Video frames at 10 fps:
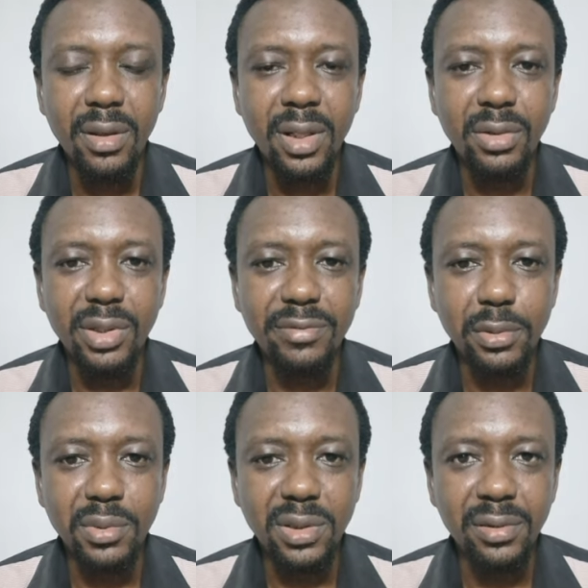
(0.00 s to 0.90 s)
Hello
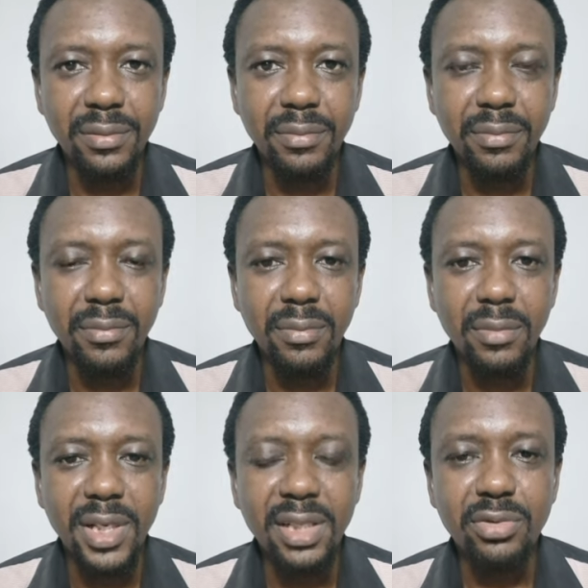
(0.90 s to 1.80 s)
everyone,
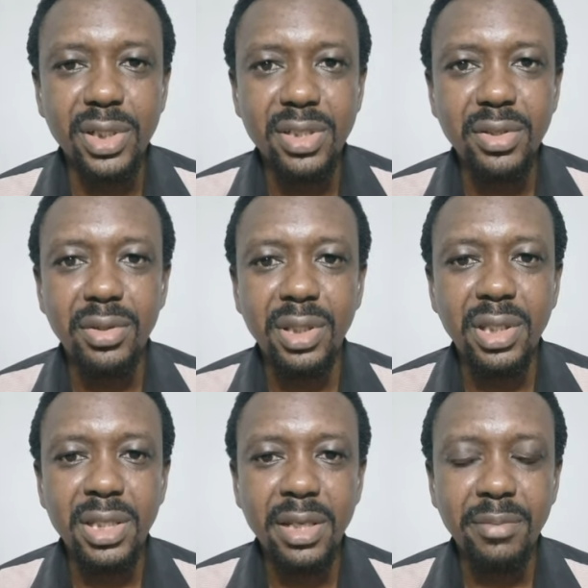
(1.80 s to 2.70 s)
I greet you in
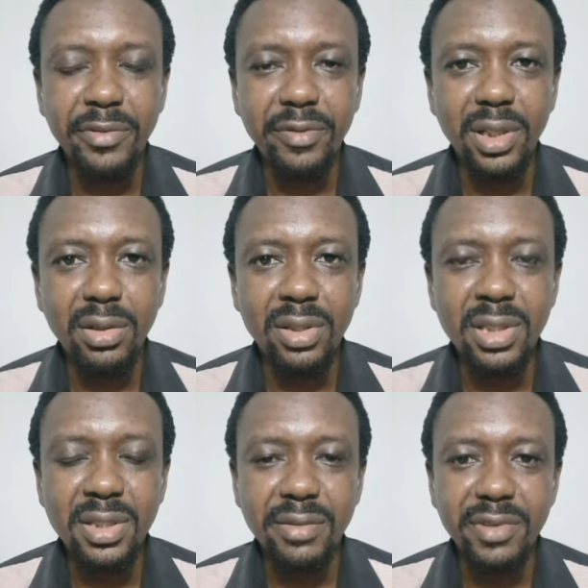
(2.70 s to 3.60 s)
the name of our Lord
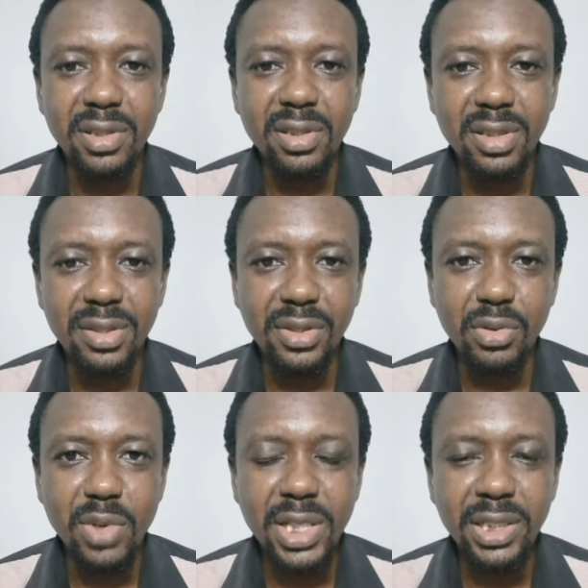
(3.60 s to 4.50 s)
and Savior Jesus
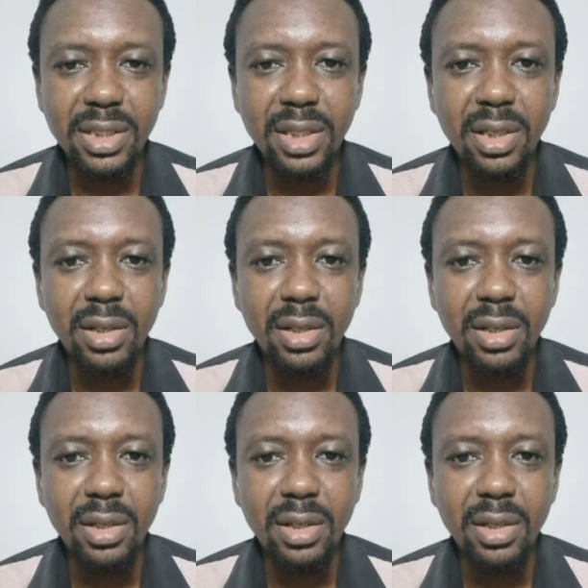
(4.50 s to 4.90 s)
Christ.